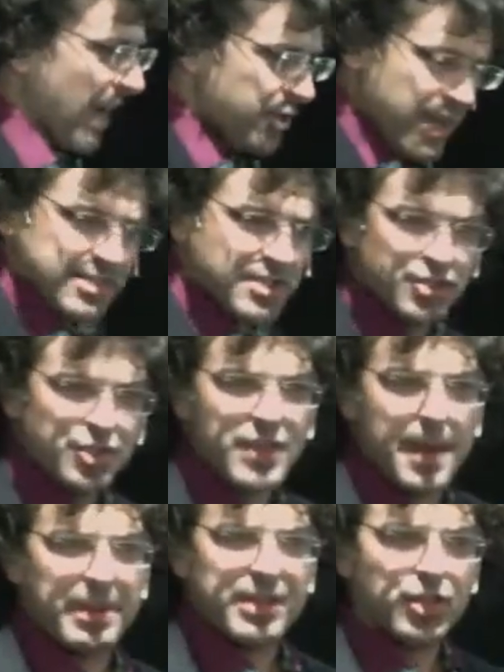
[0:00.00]
You guys can do
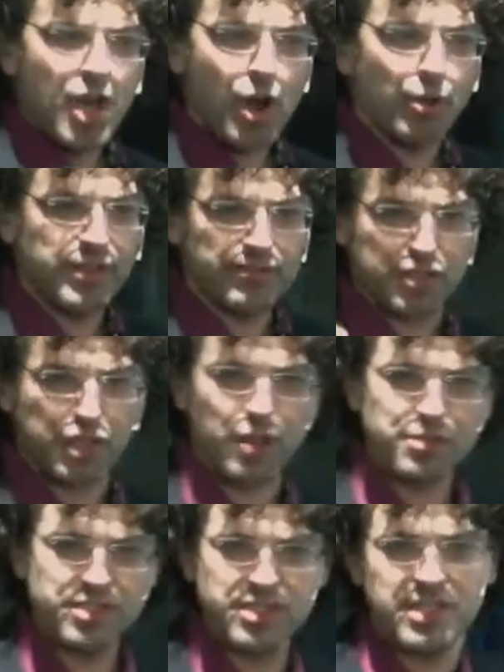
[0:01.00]
that, but no, you've
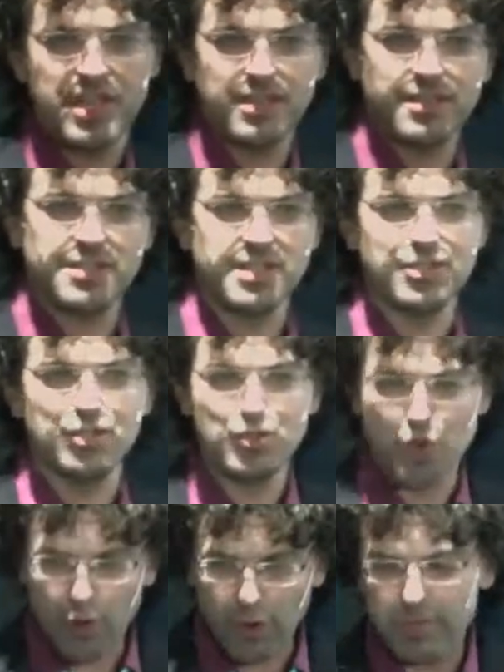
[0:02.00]
chosen to take this
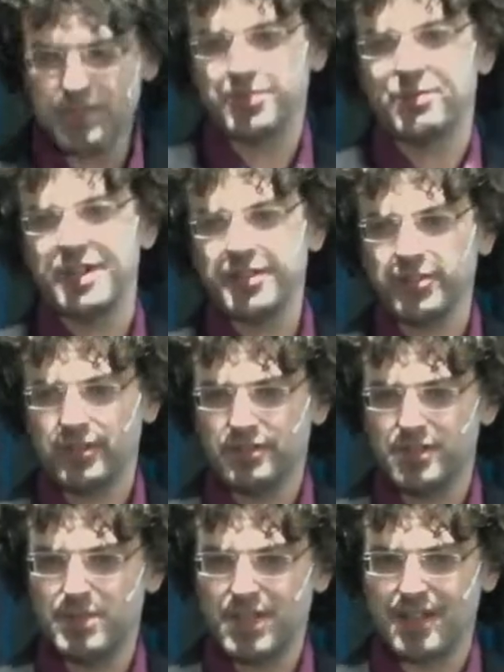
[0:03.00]
enormous risk
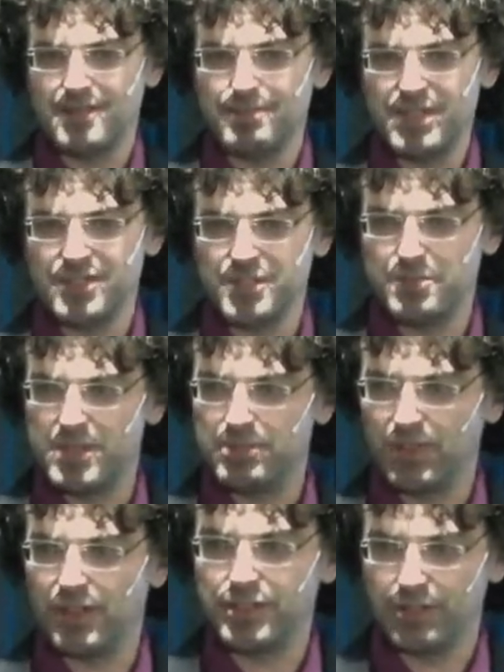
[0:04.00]
to become business
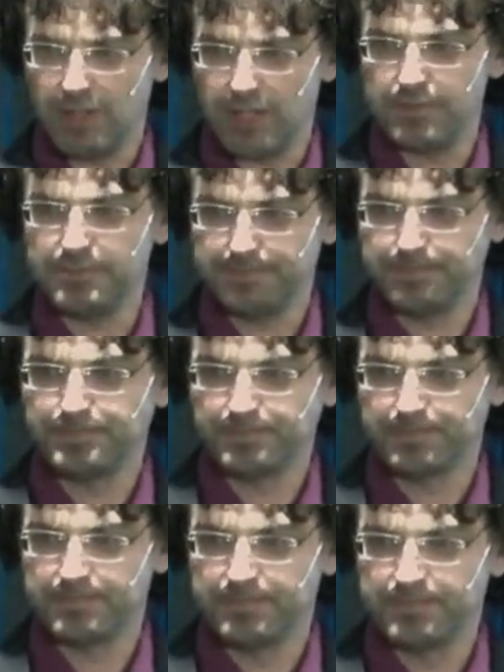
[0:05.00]
people on your own.
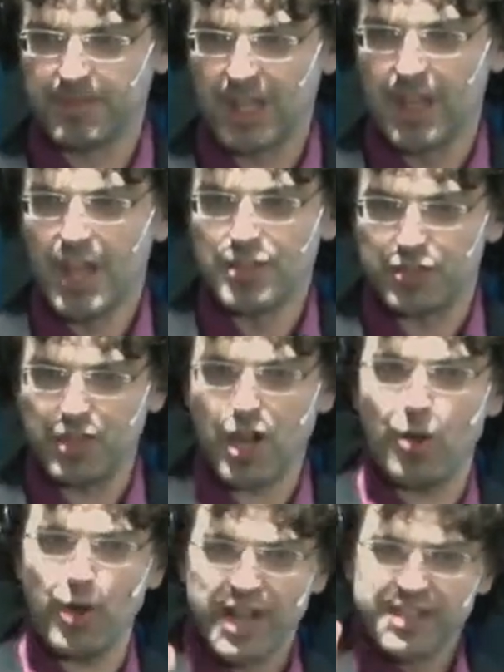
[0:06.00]

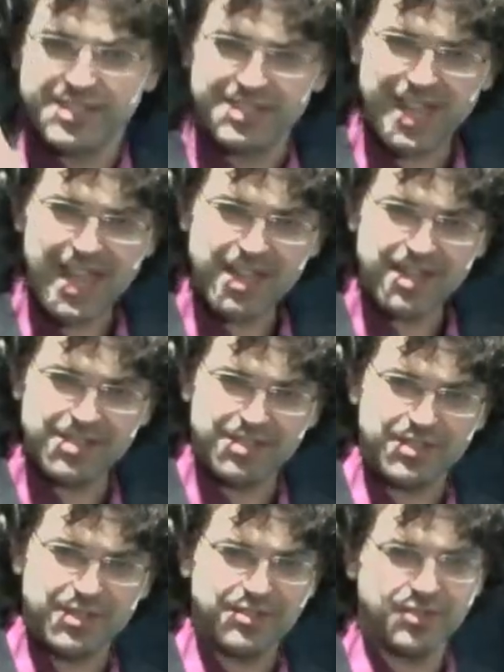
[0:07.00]
So stay
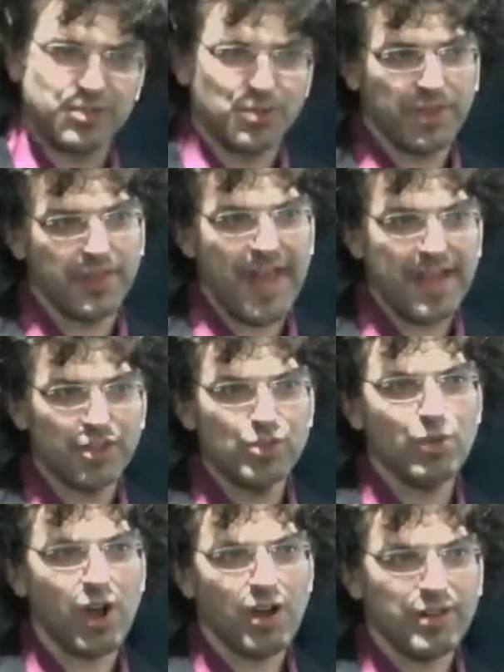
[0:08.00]
consistent with that.
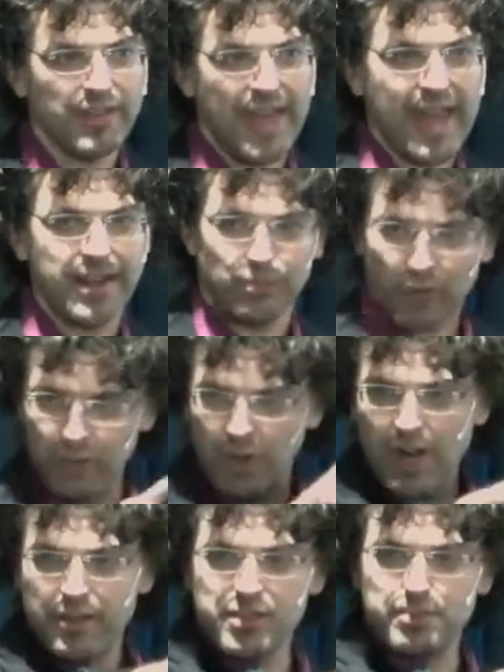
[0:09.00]
You are that. And when
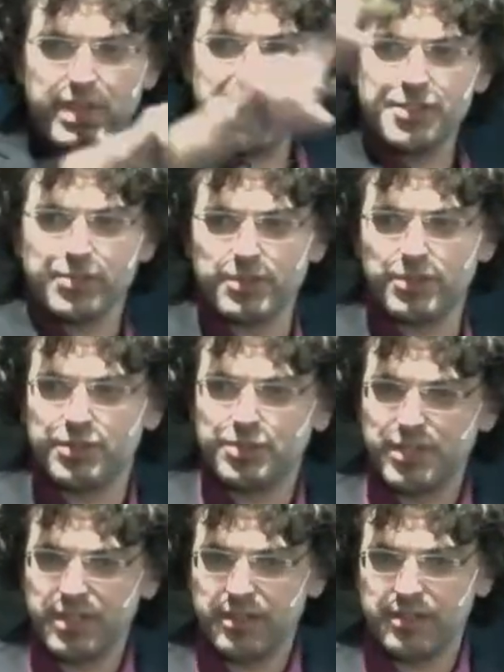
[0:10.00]
we're out on the beach, when we're
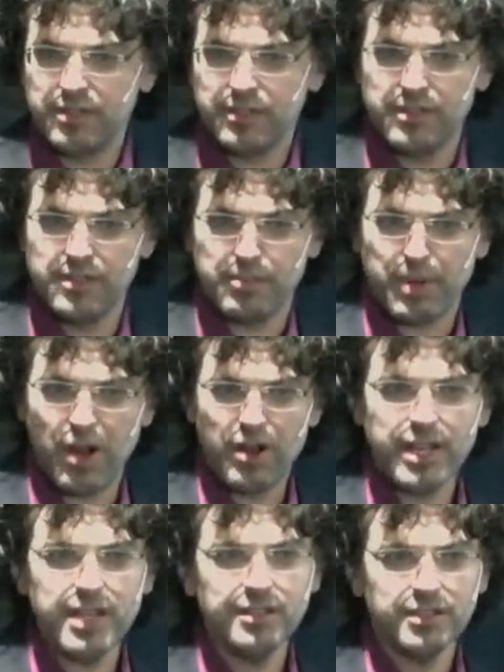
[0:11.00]
doing the
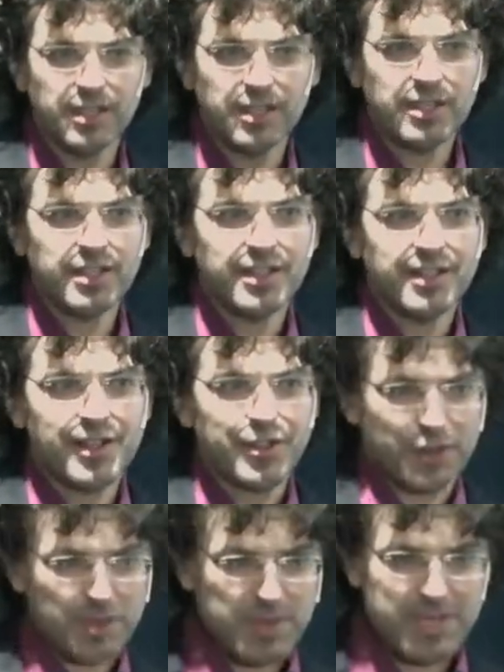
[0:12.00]
party,
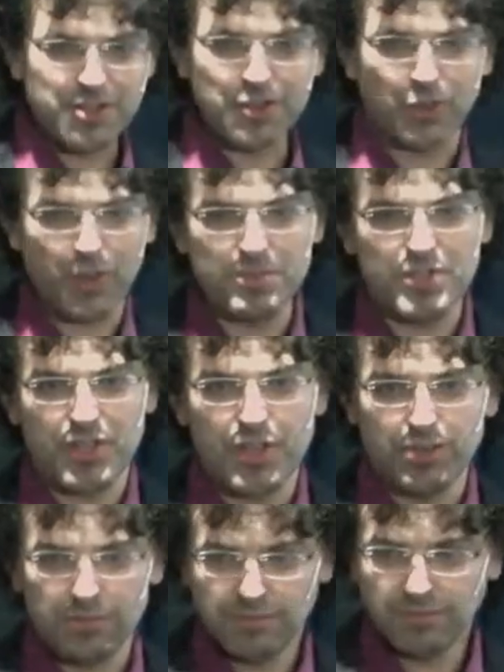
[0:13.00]
you're going to be in your
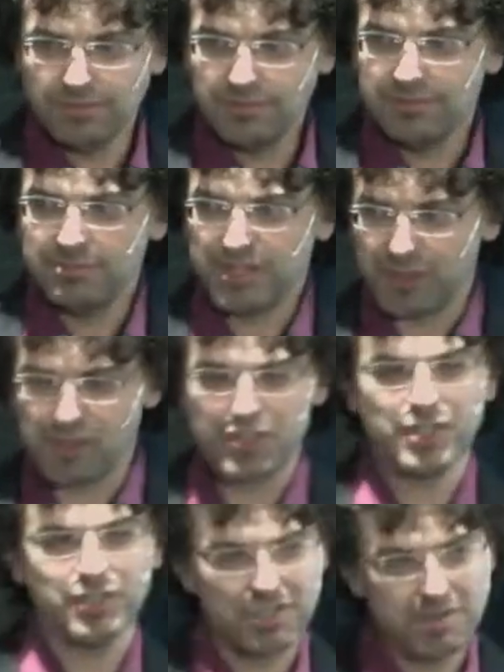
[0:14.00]
swimsuit, but you're
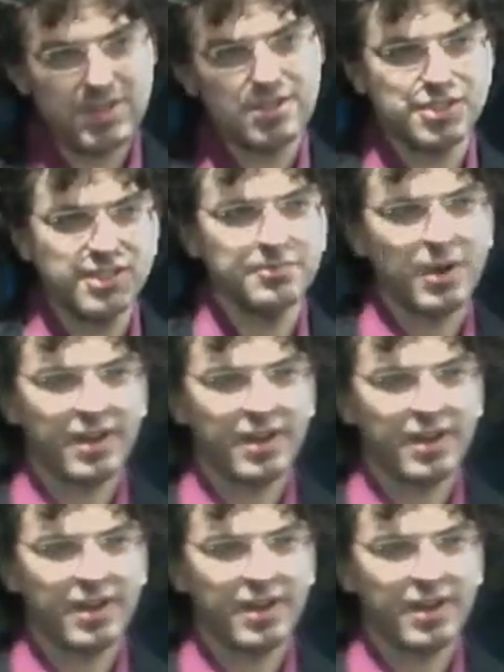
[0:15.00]
still going to be the chief